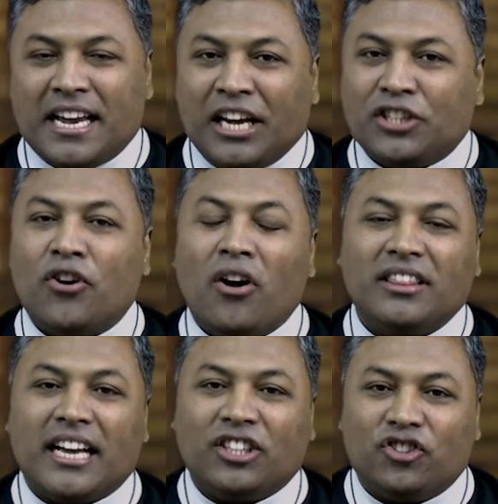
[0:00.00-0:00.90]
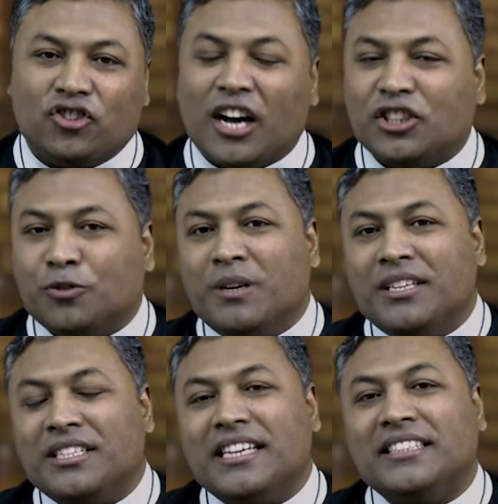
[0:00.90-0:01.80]
He taught that
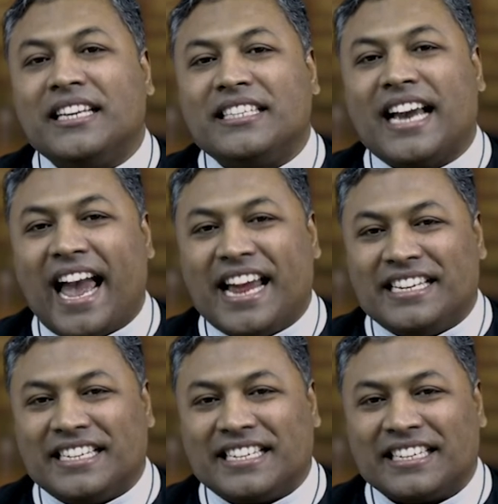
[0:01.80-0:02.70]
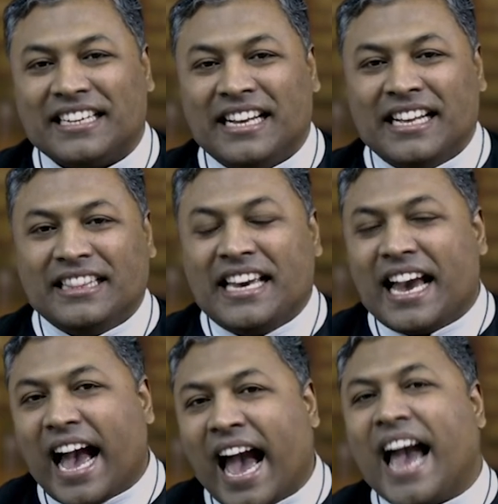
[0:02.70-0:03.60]
judgment is at hand.
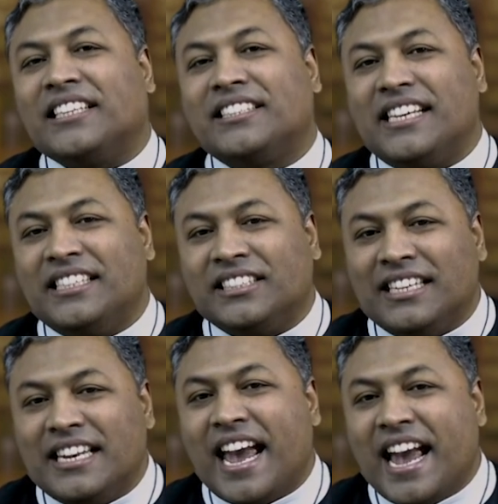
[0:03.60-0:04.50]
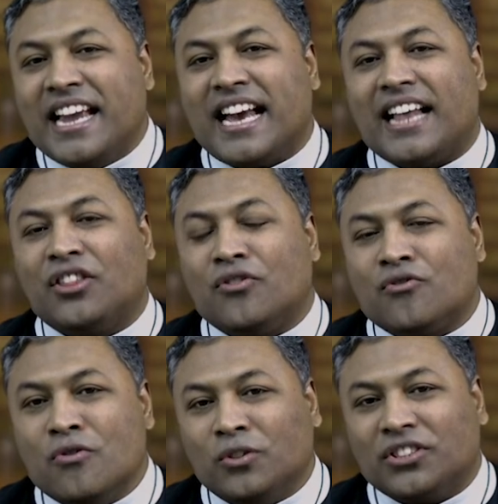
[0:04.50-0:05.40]
The axe is laid at the
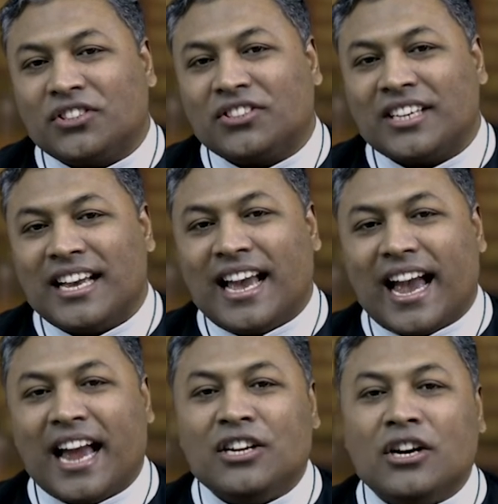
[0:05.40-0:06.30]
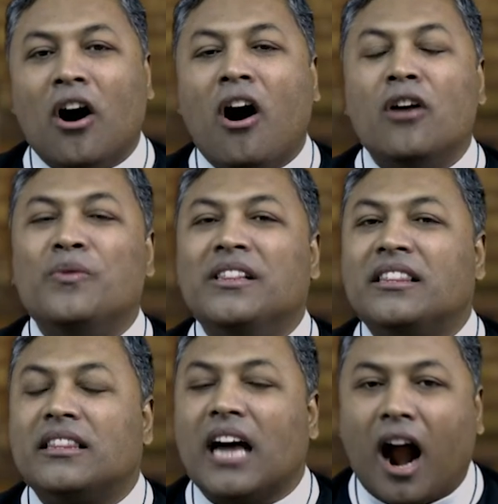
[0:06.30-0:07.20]
roots, and God
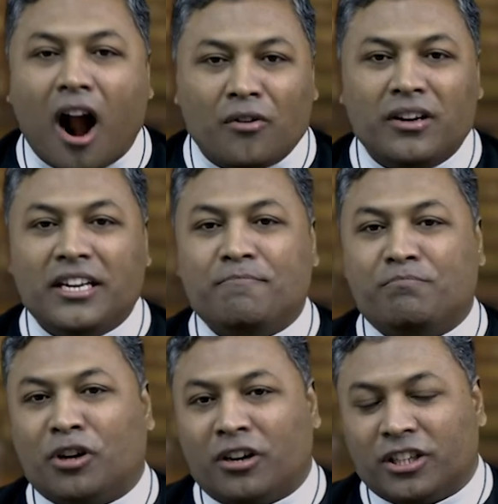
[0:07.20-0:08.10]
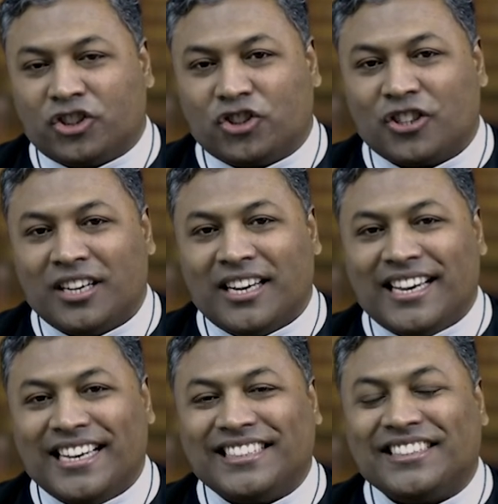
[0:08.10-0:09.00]
will thoroughly purge
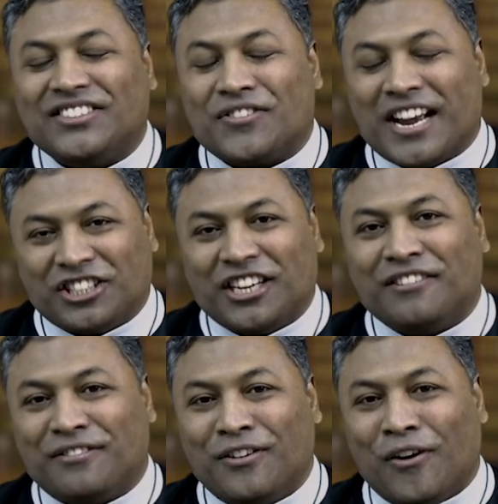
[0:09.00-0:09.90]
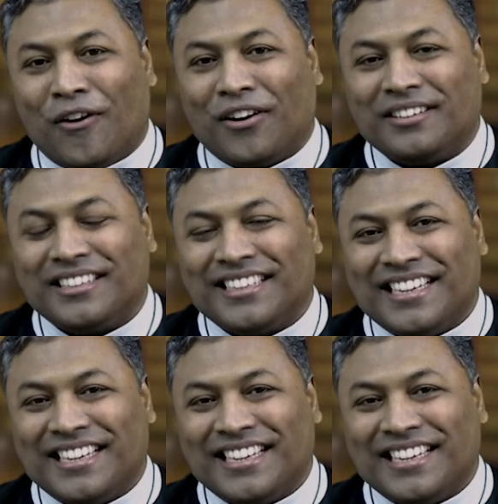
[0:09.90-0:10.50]
his threshing floor.